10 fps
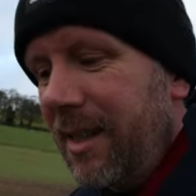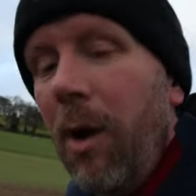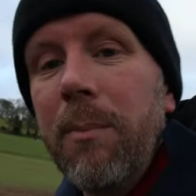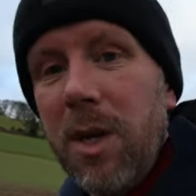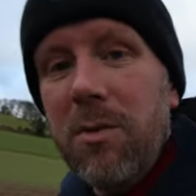
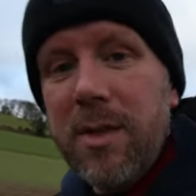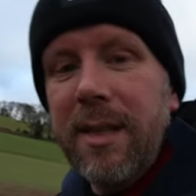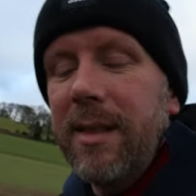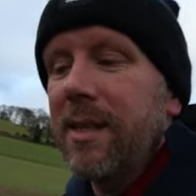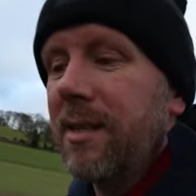I'm
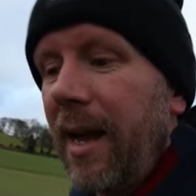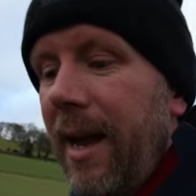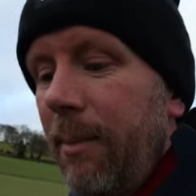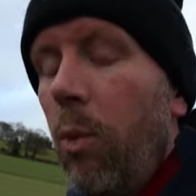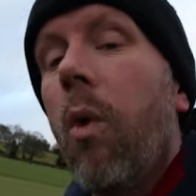using the
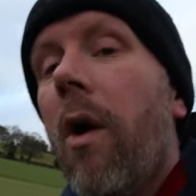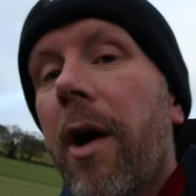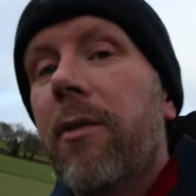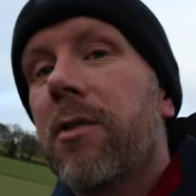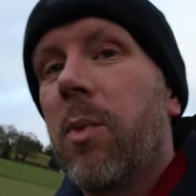same
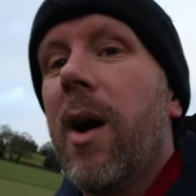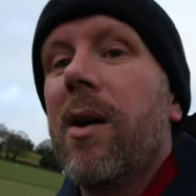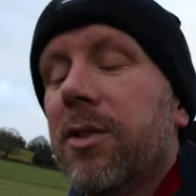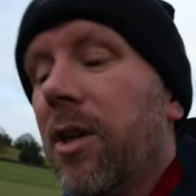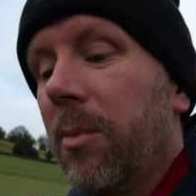wire as
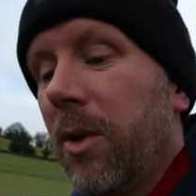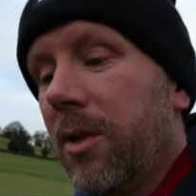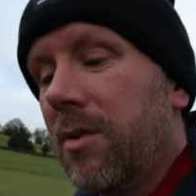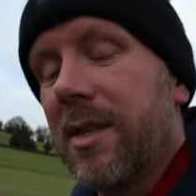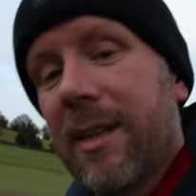well, so I'm
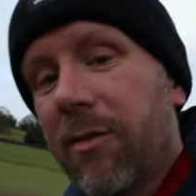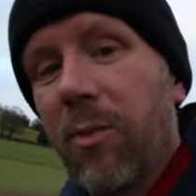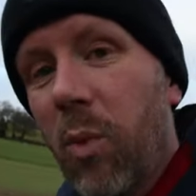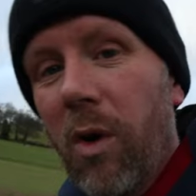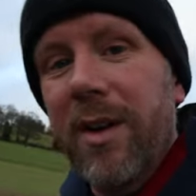not using
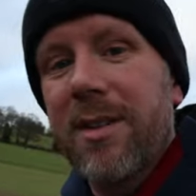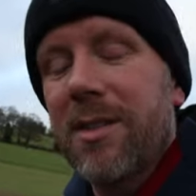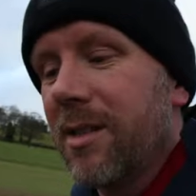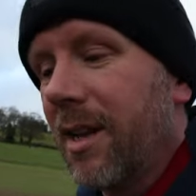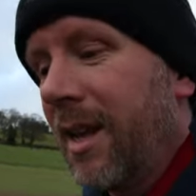different
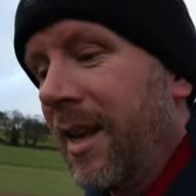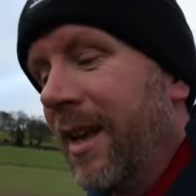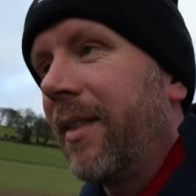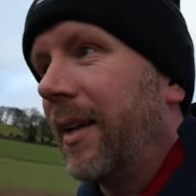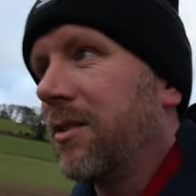wires.
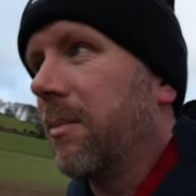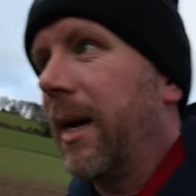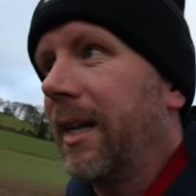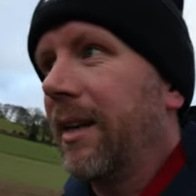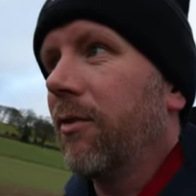That doesn't
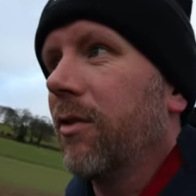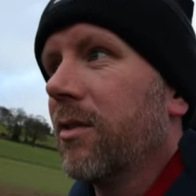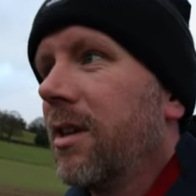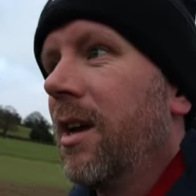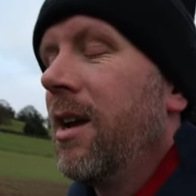make a
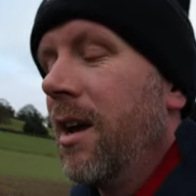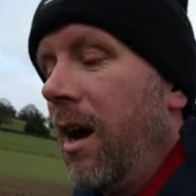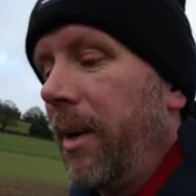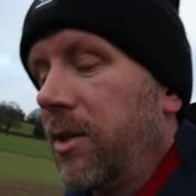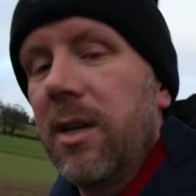difference.
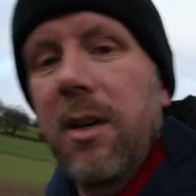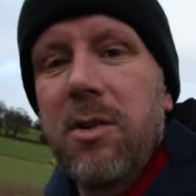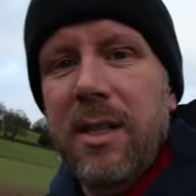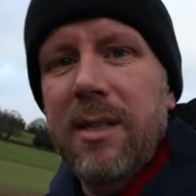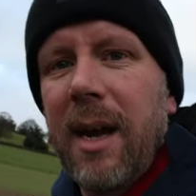I'm actually
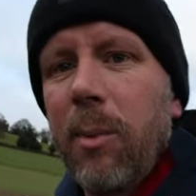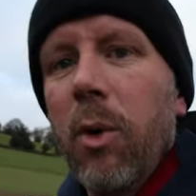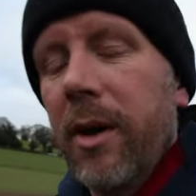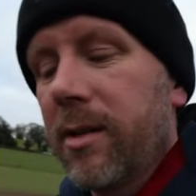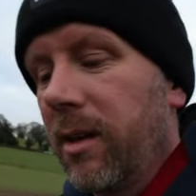using the same
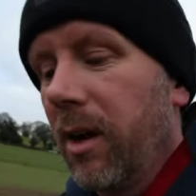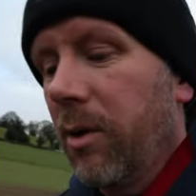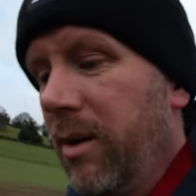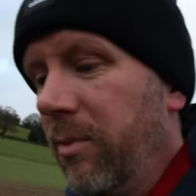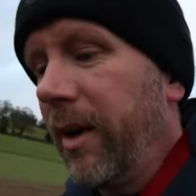wire,
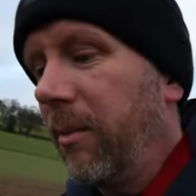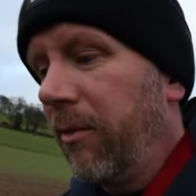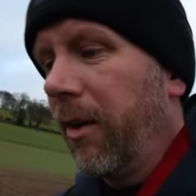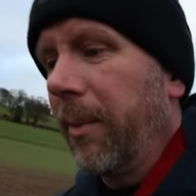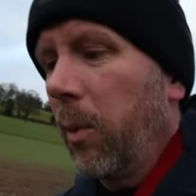so when I'm
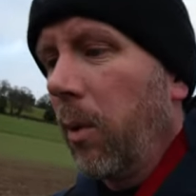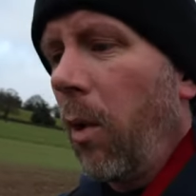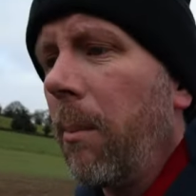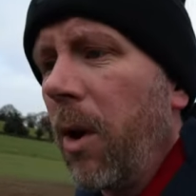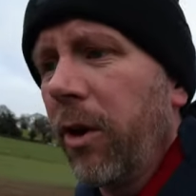filming with
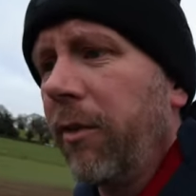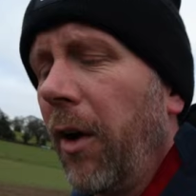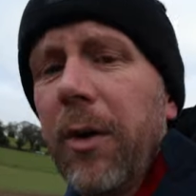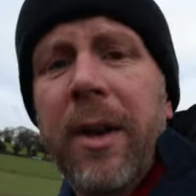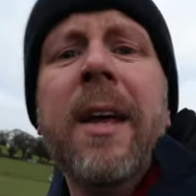one
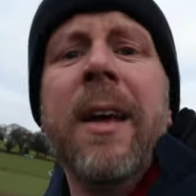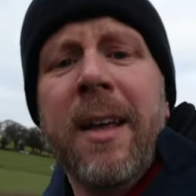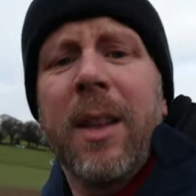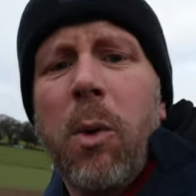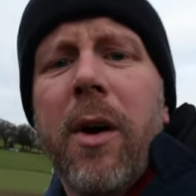microphone,
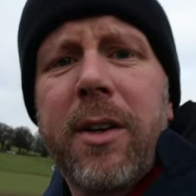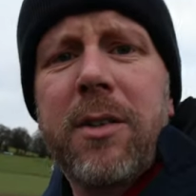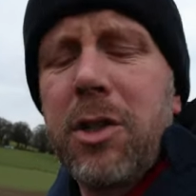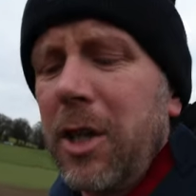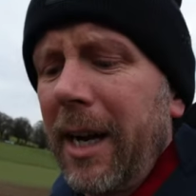the wire
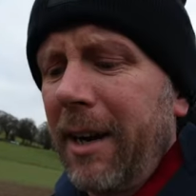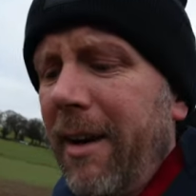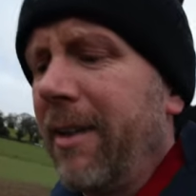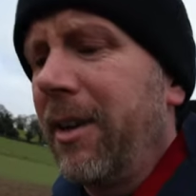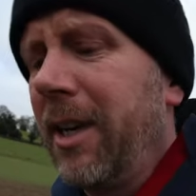doesn't jangle
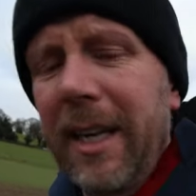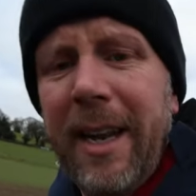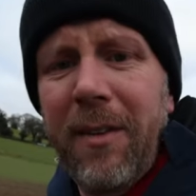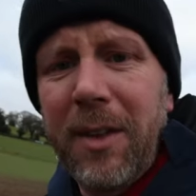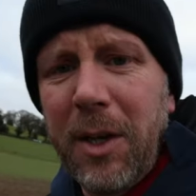around and you can
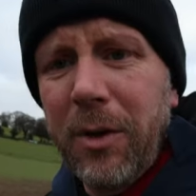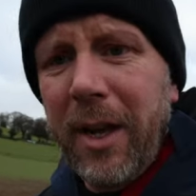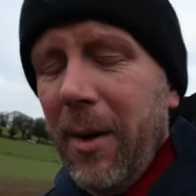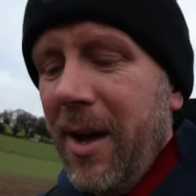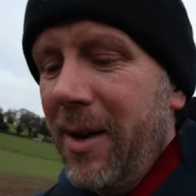hear it in the
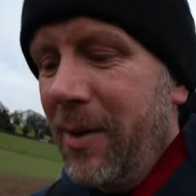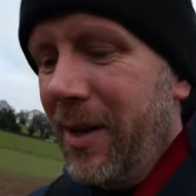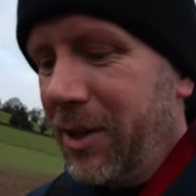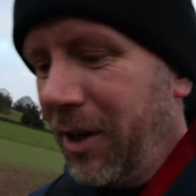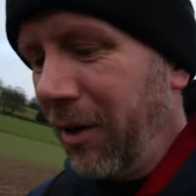audio,
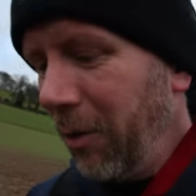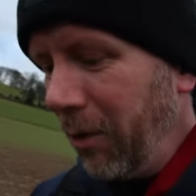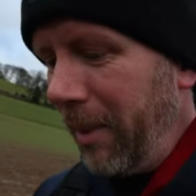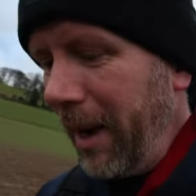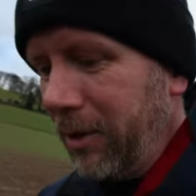which I
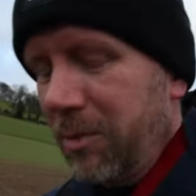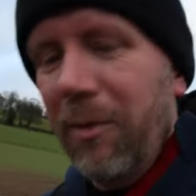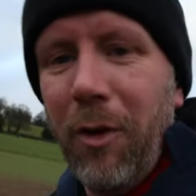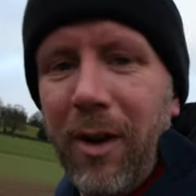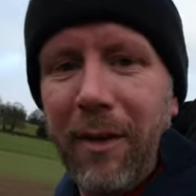thought about just
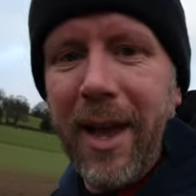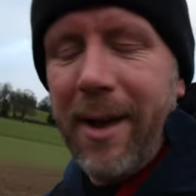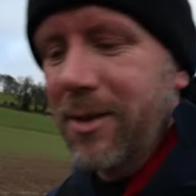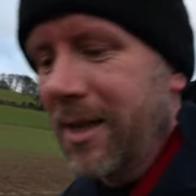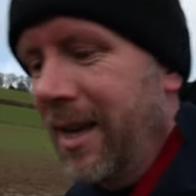before I left the
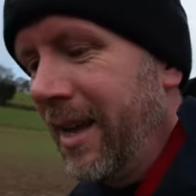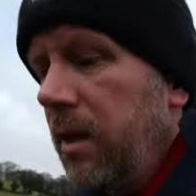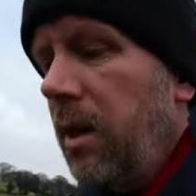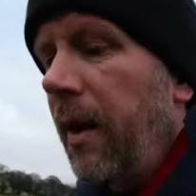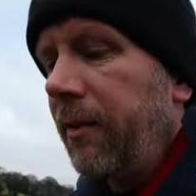house.
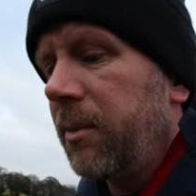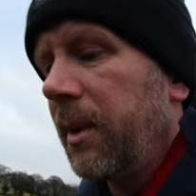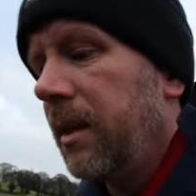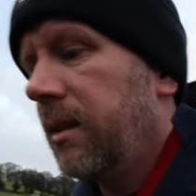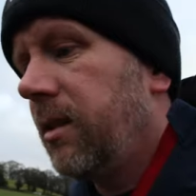You have to
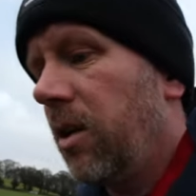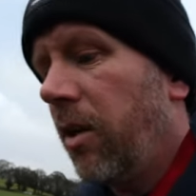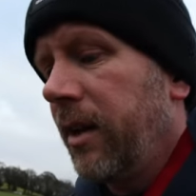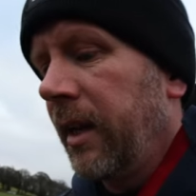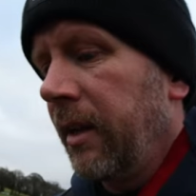be the
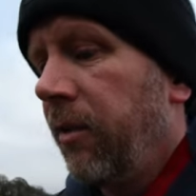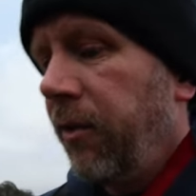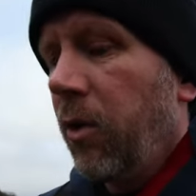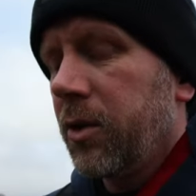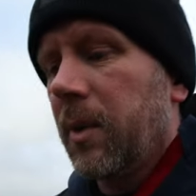deciding
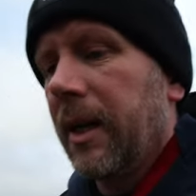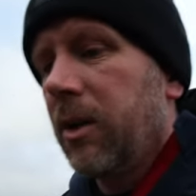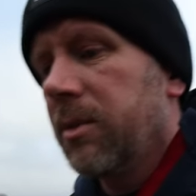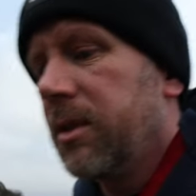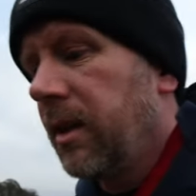force when it
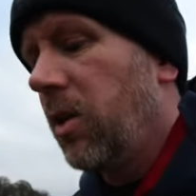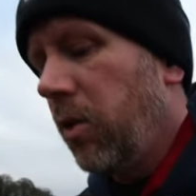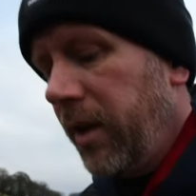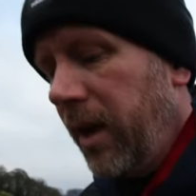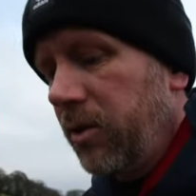comes to the
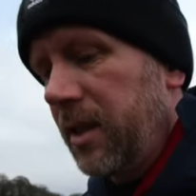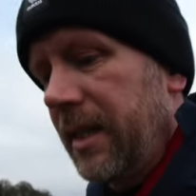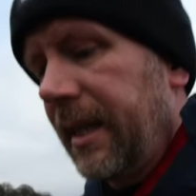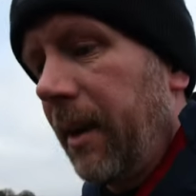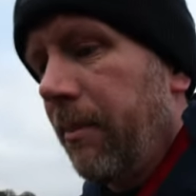audio. Does
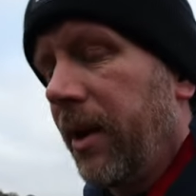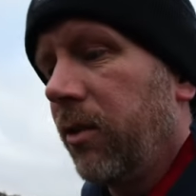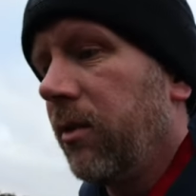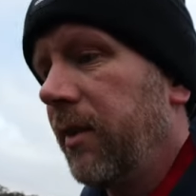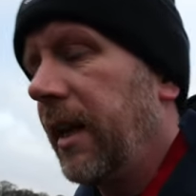it sound better
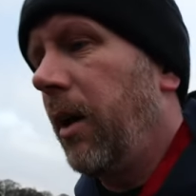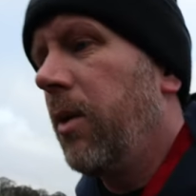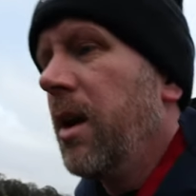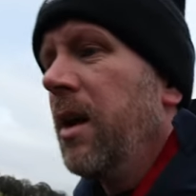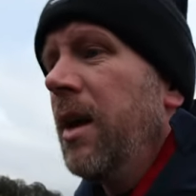on the
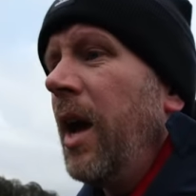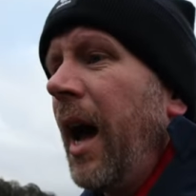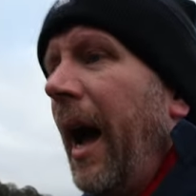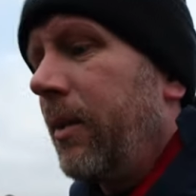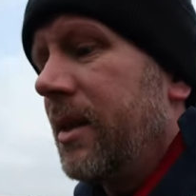video?
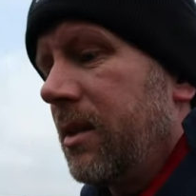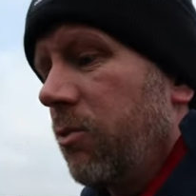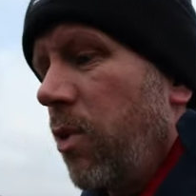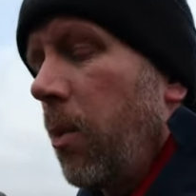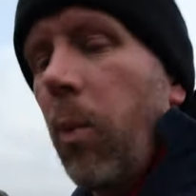How is
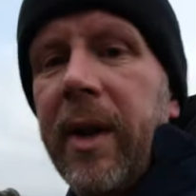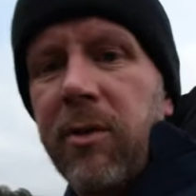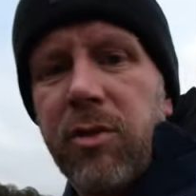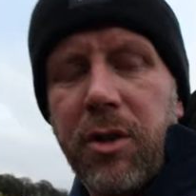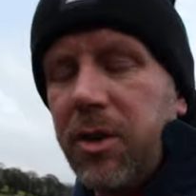the
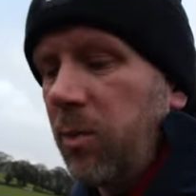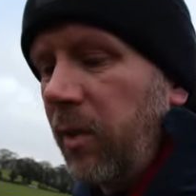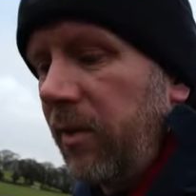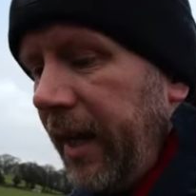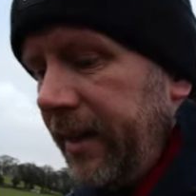wind
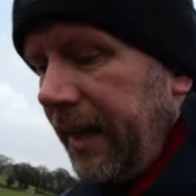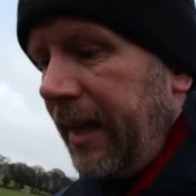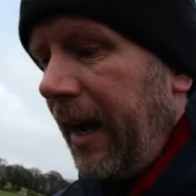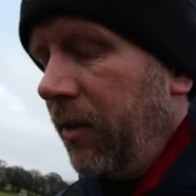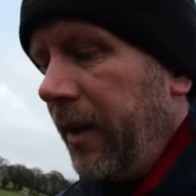reduction with that dead
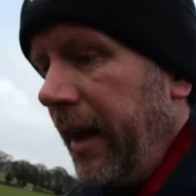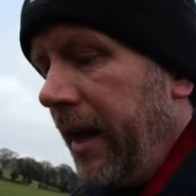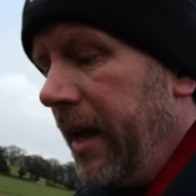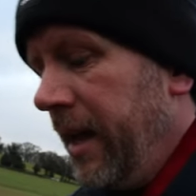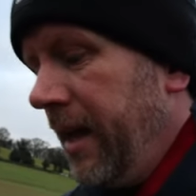cat on
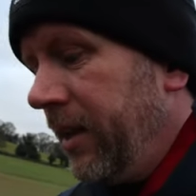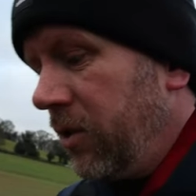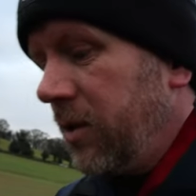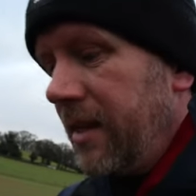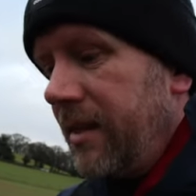there?
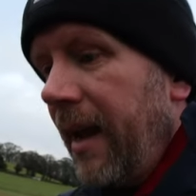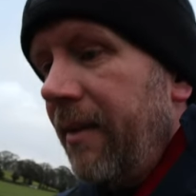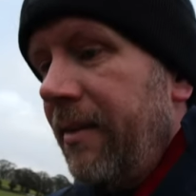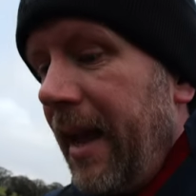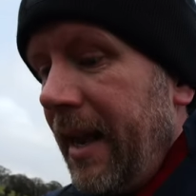Does it
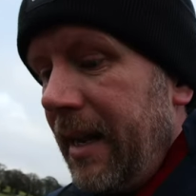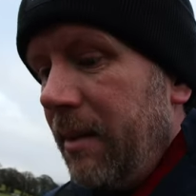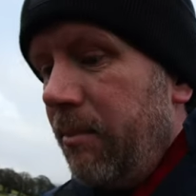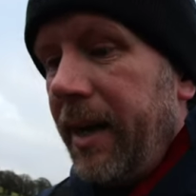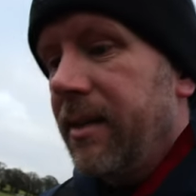sound
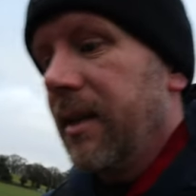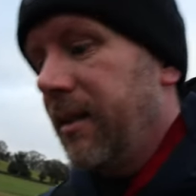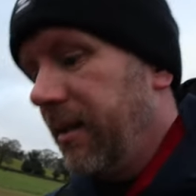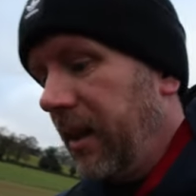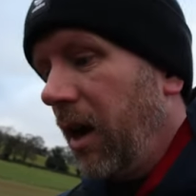any
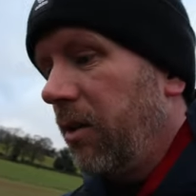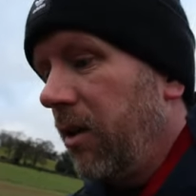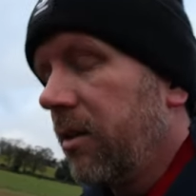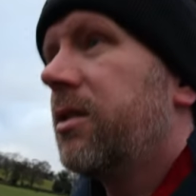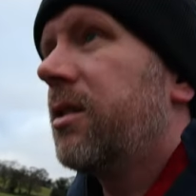better than the
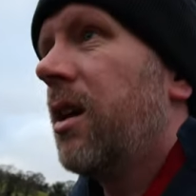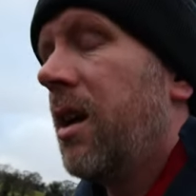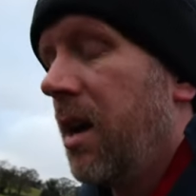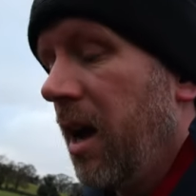Godox?